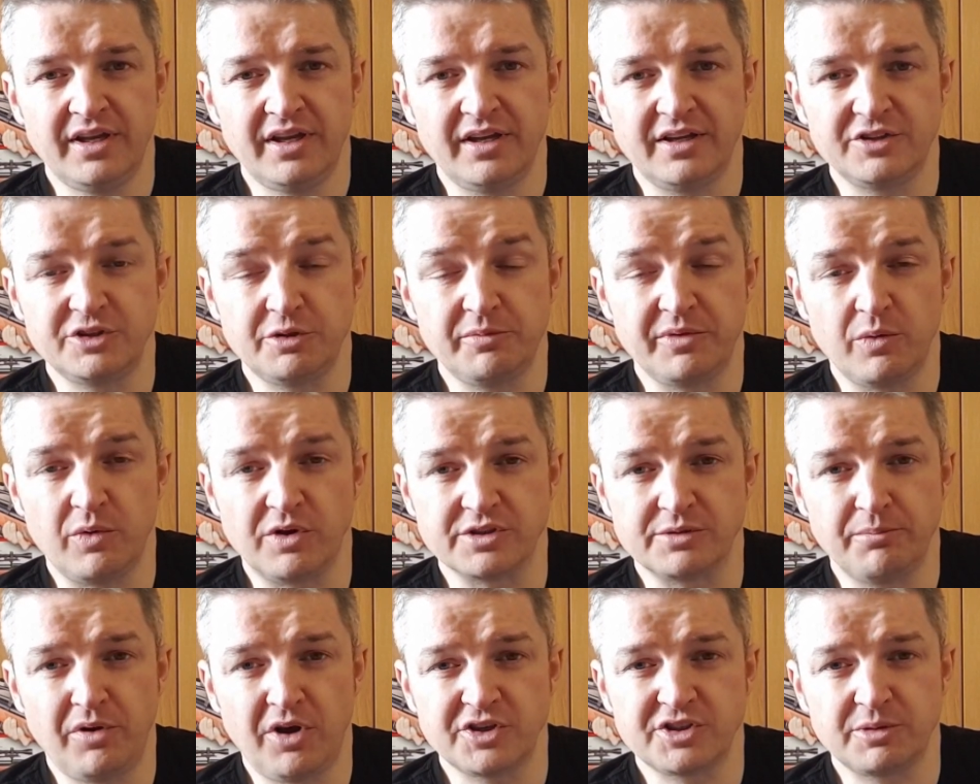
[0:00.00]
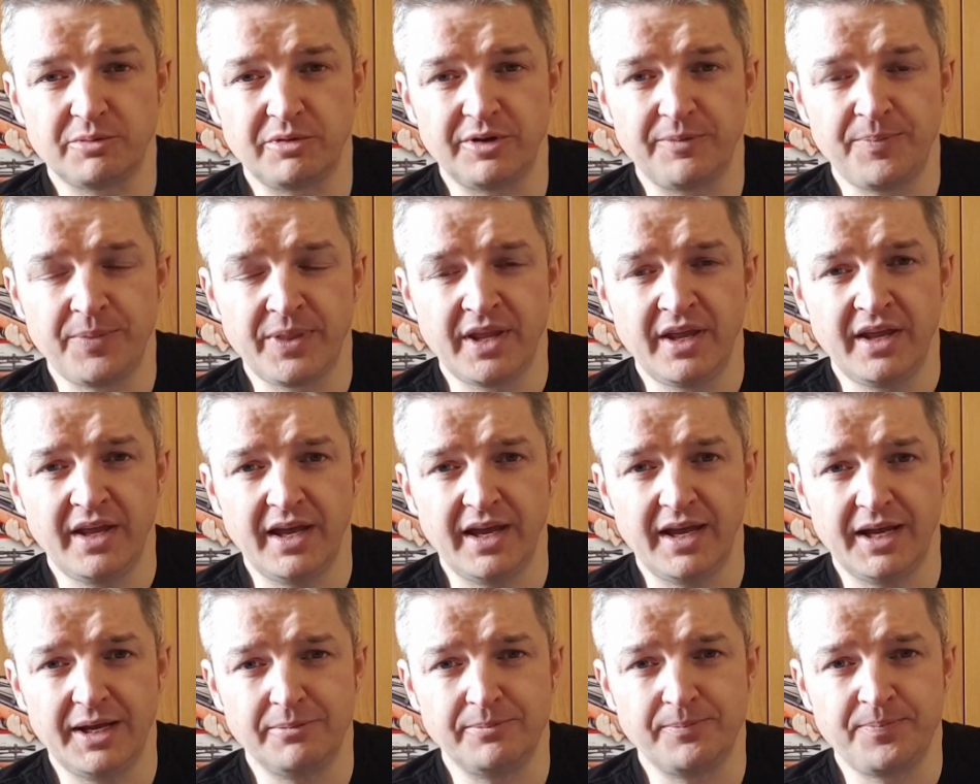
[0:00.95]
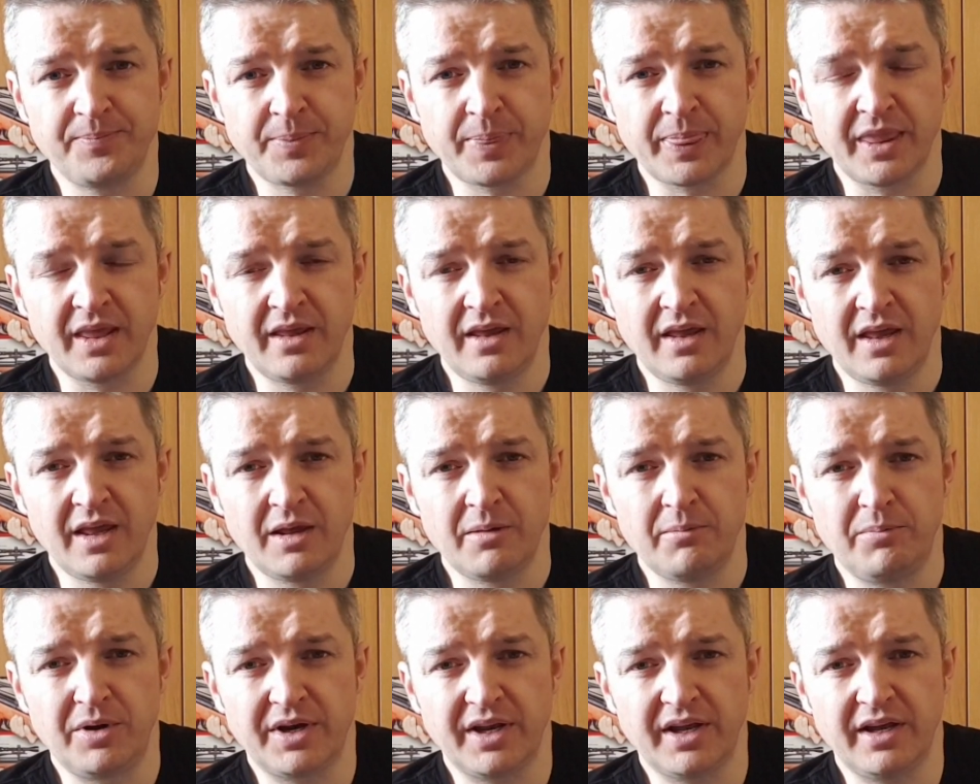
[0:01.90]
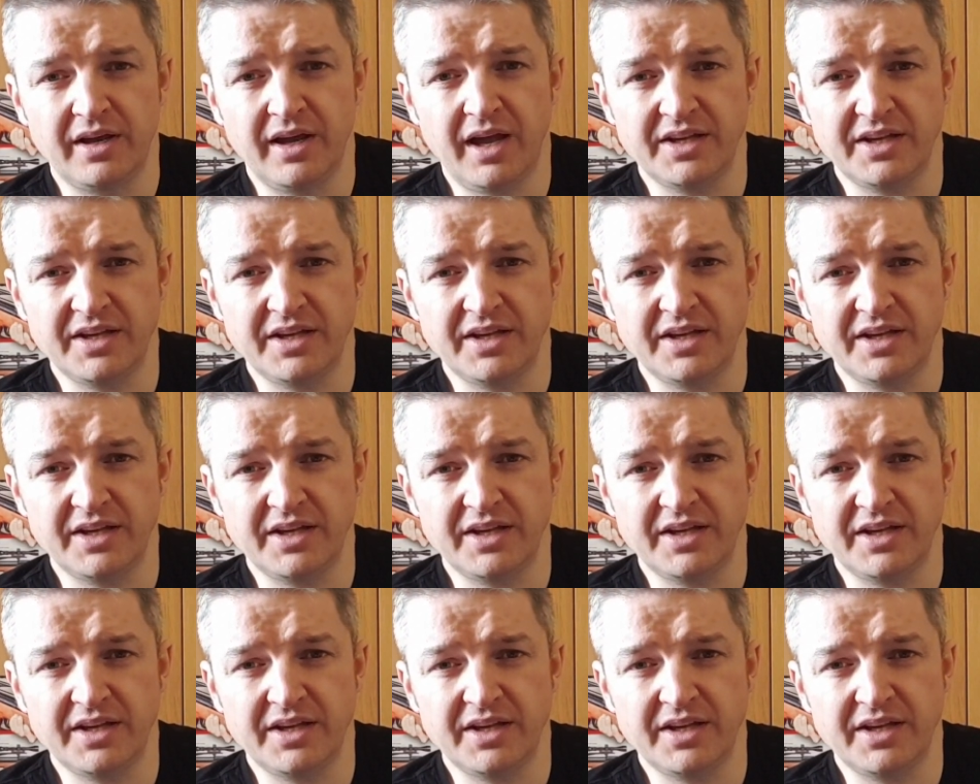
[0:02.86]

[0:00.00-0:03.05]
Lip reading: Assumed it wasn't possible. But